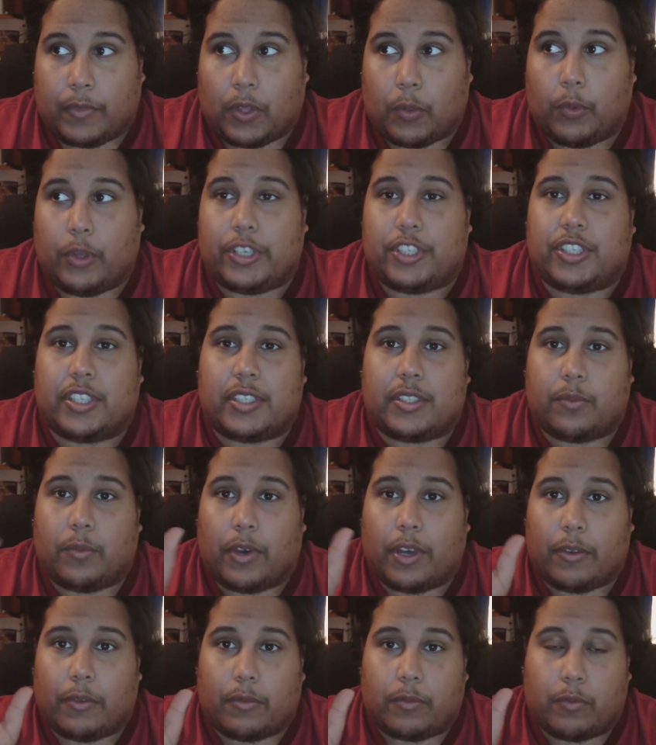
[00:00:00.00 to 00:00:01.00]
which is
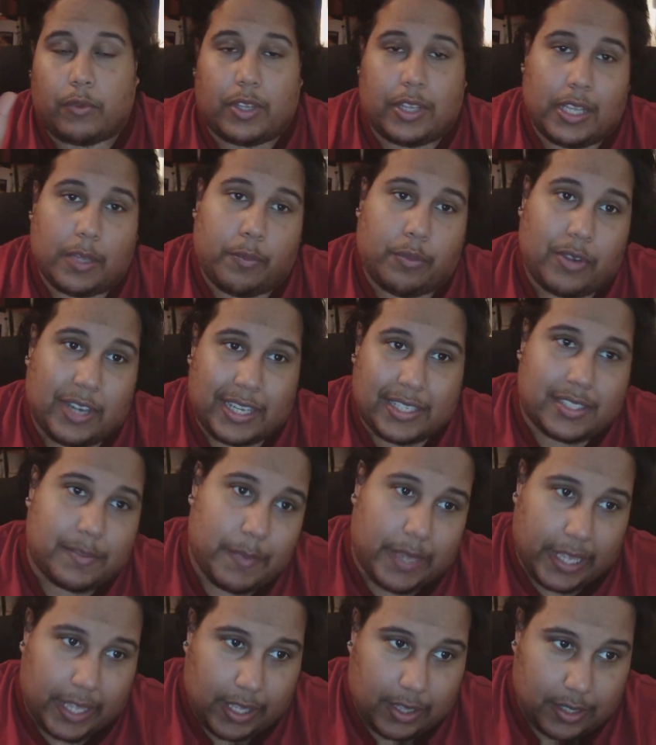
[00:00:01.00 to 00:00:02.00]
what really pressed
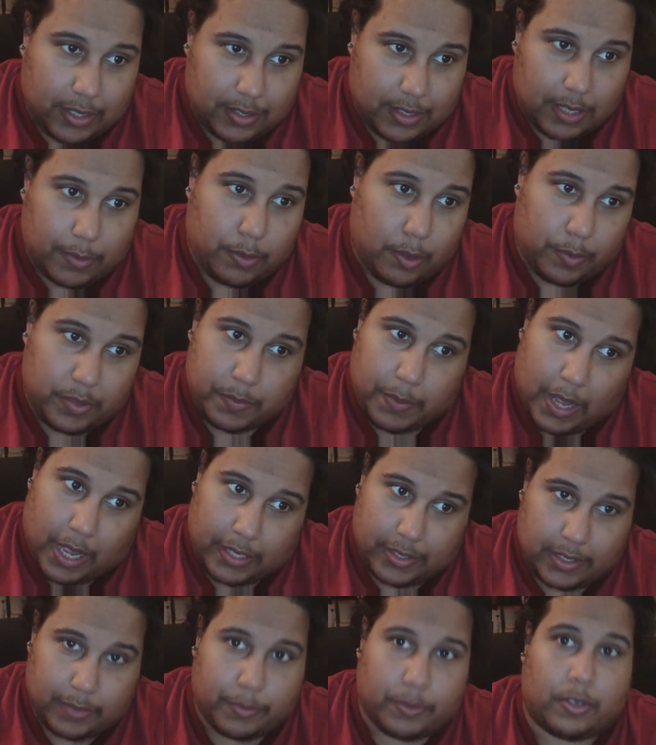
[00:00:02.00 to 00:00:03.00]
making the suburbs
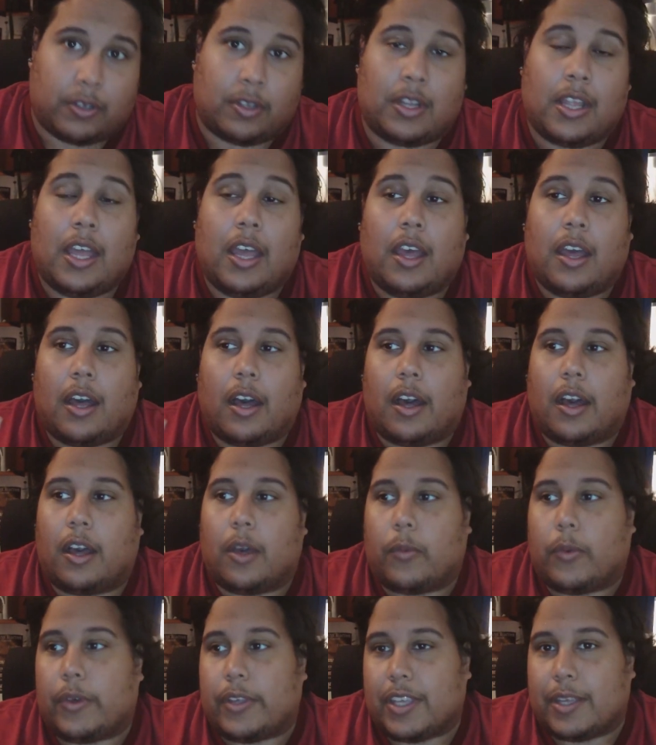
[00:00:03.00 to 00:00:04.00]
possible.
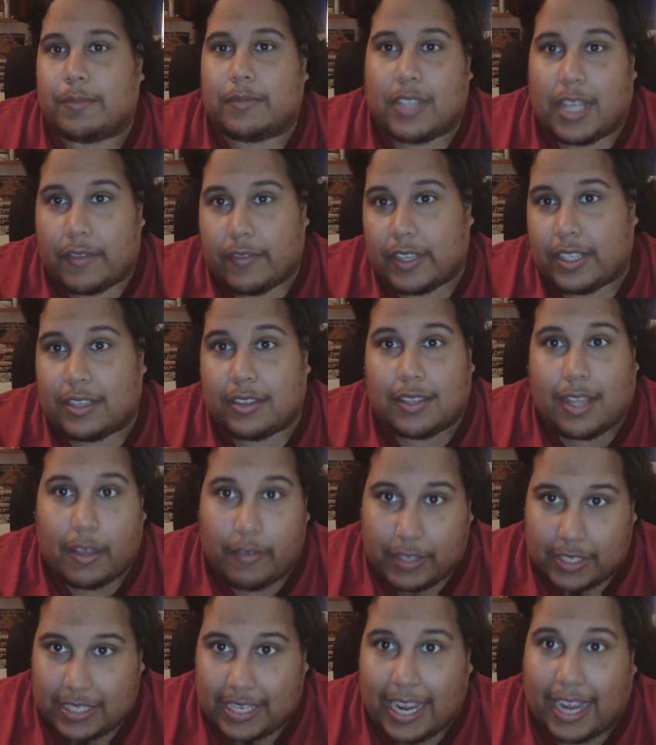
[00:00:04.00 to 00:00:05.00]
William Levitt and
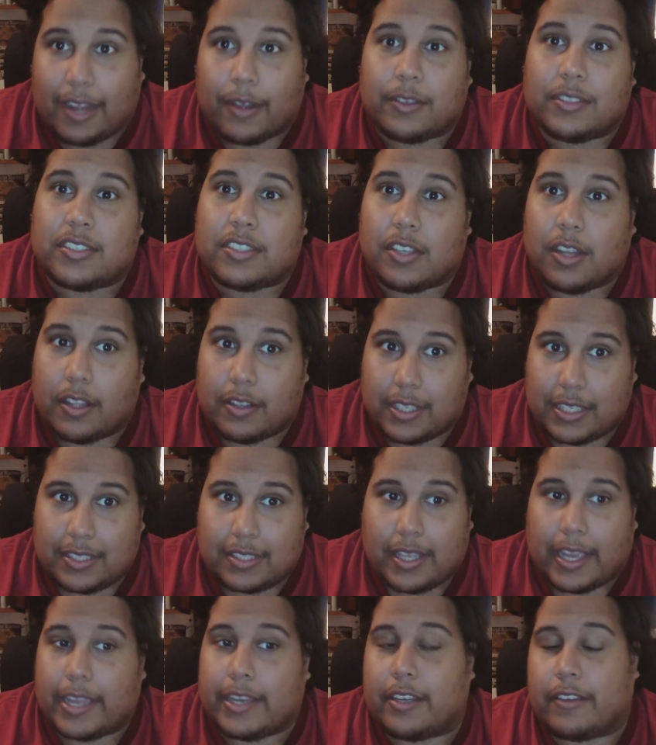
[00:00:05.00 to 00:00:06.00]
Levitt Towns and all
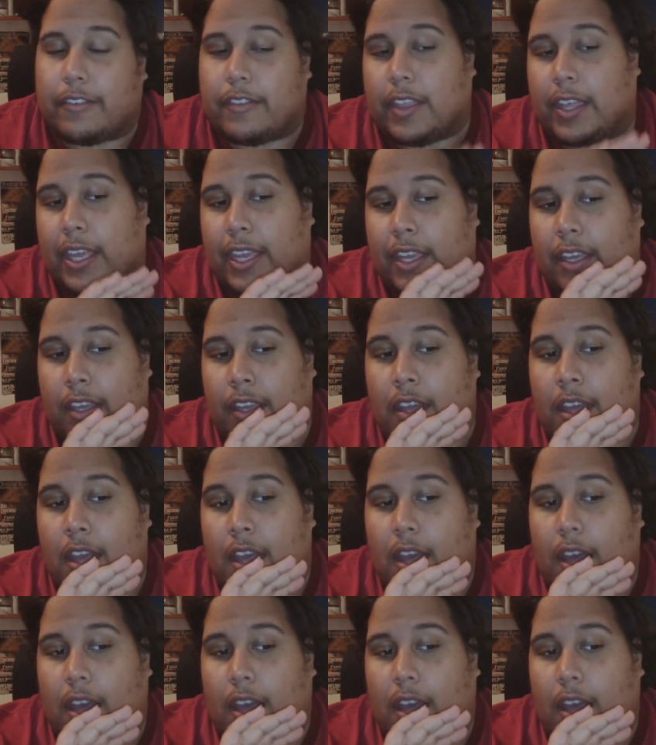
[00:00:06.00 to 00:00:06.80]
this kind of thing.